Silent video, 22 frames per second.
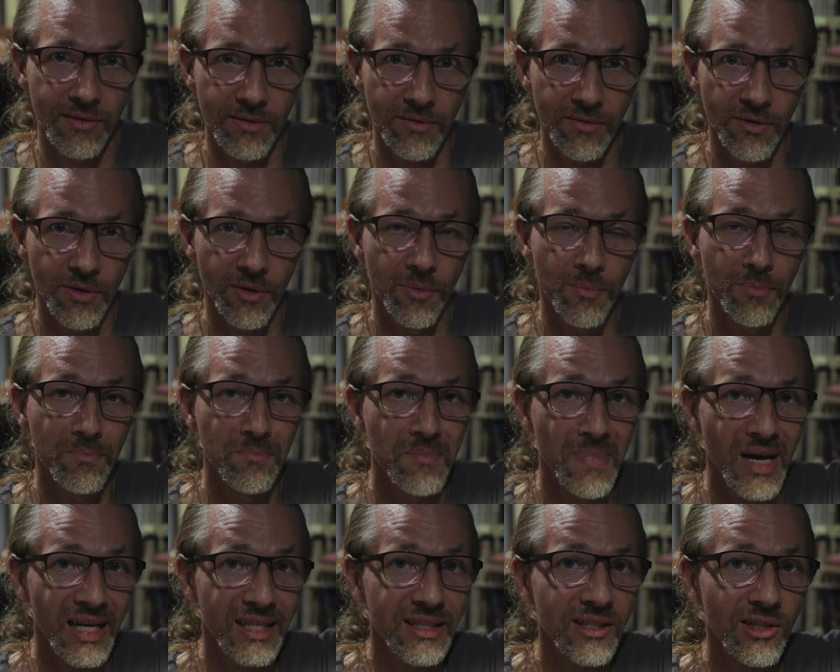uh,
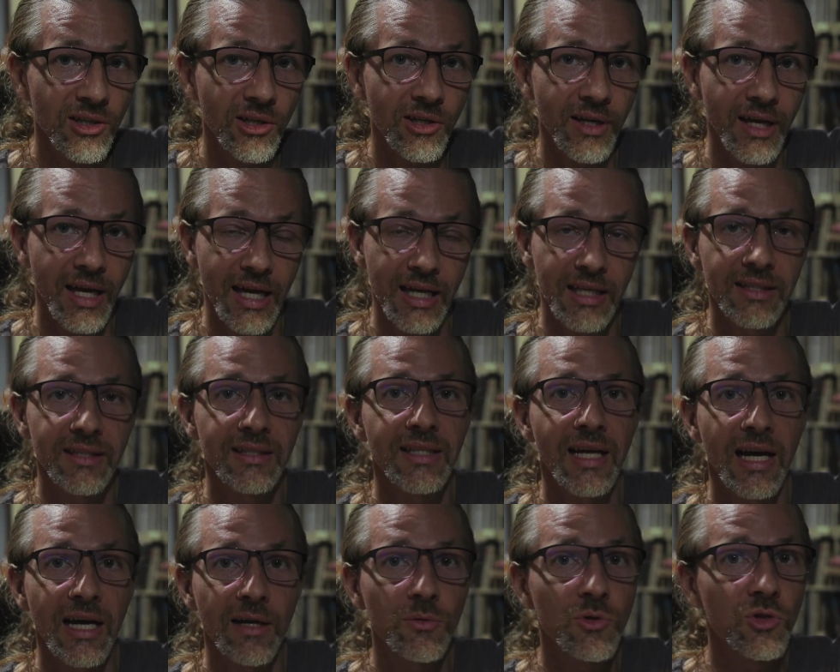metal had
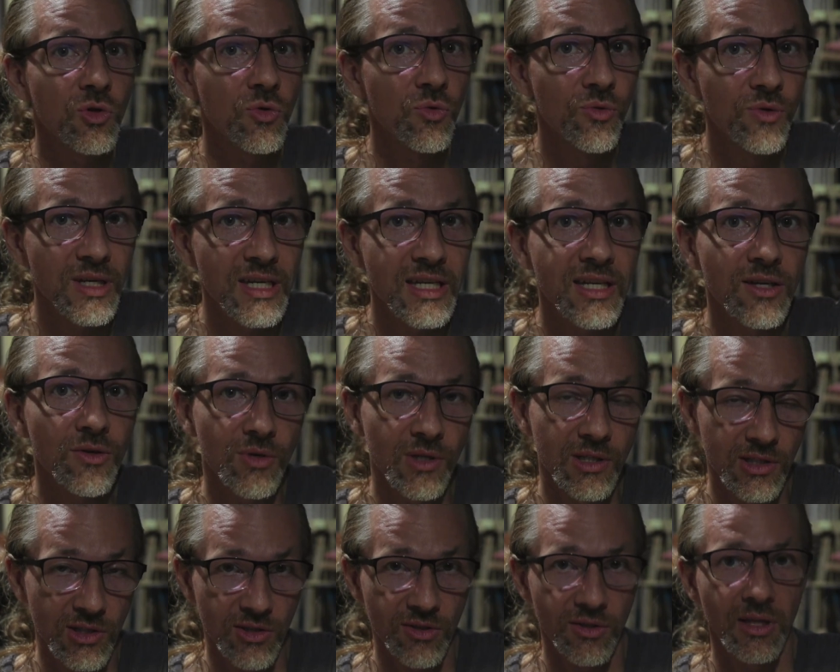time to
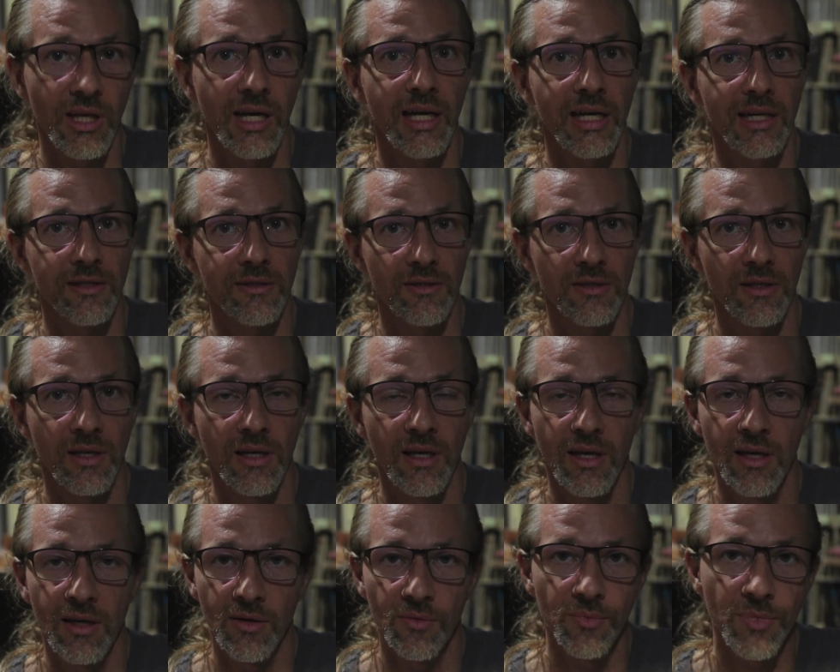recrystallize.
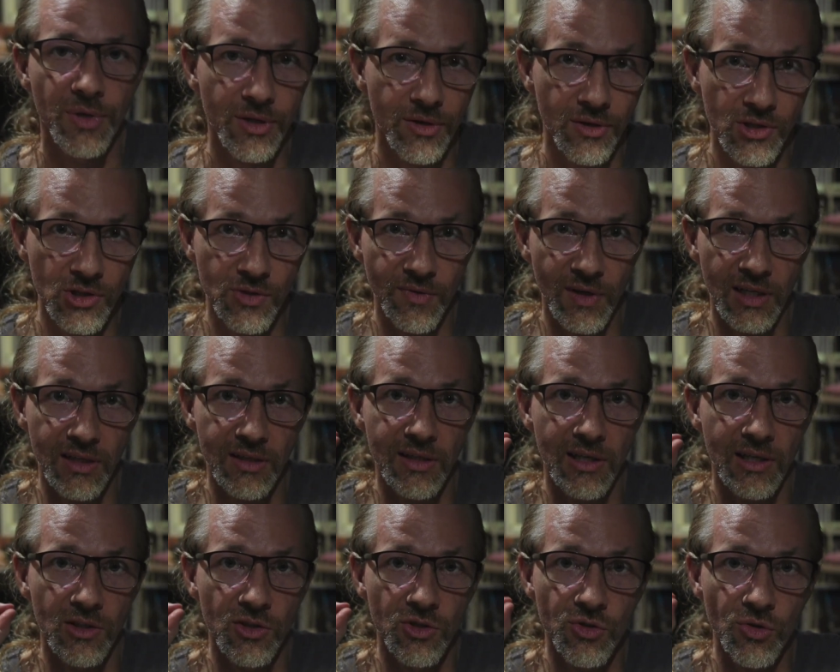Because when
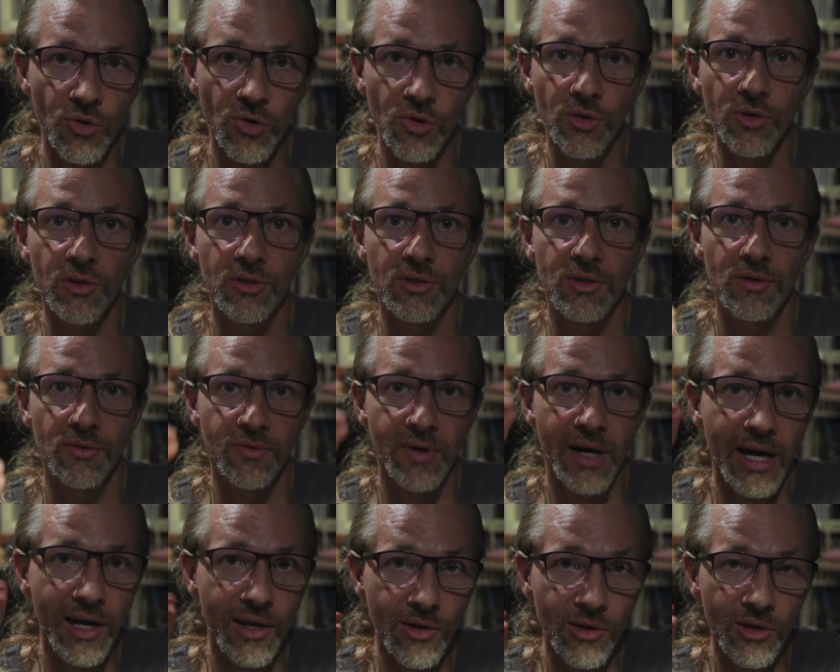they draw the
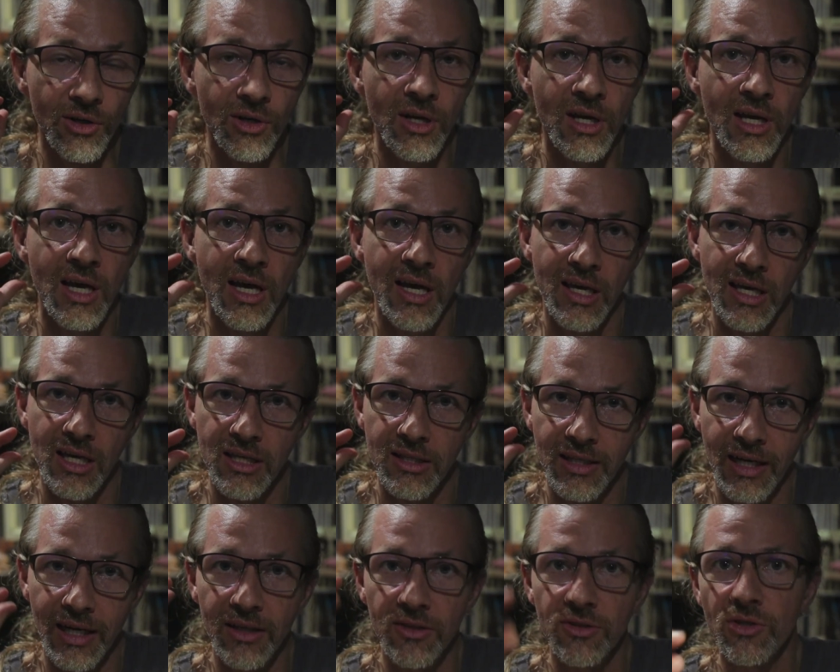wire, it
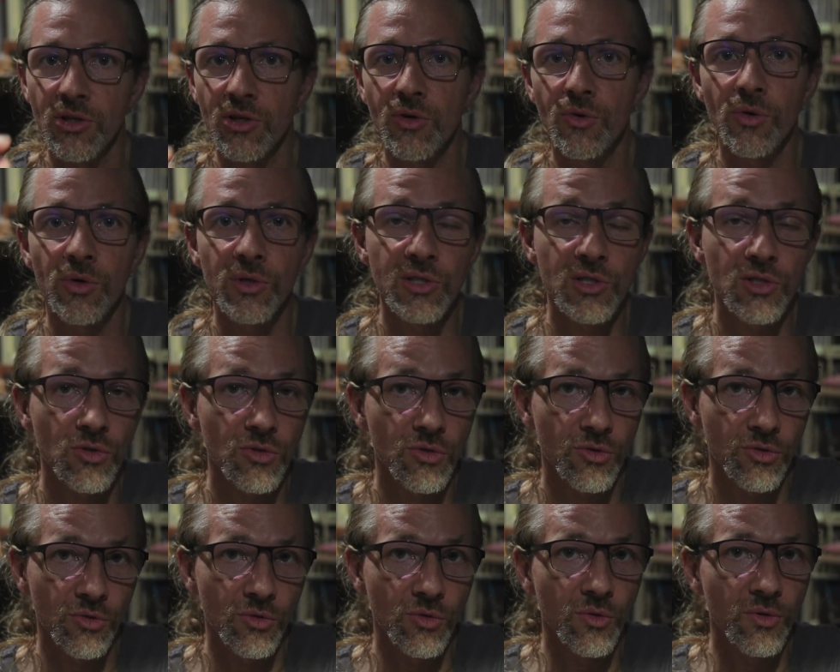undergoes
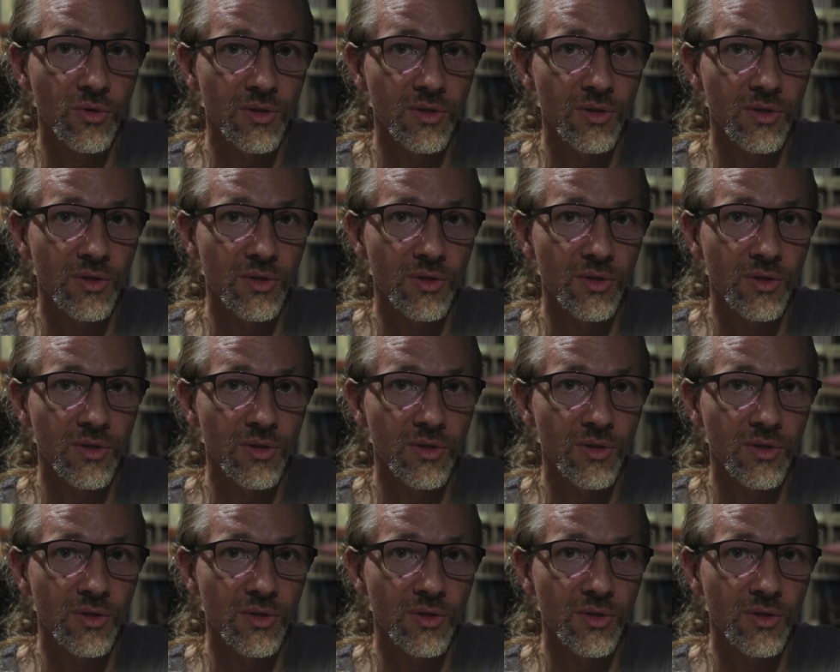through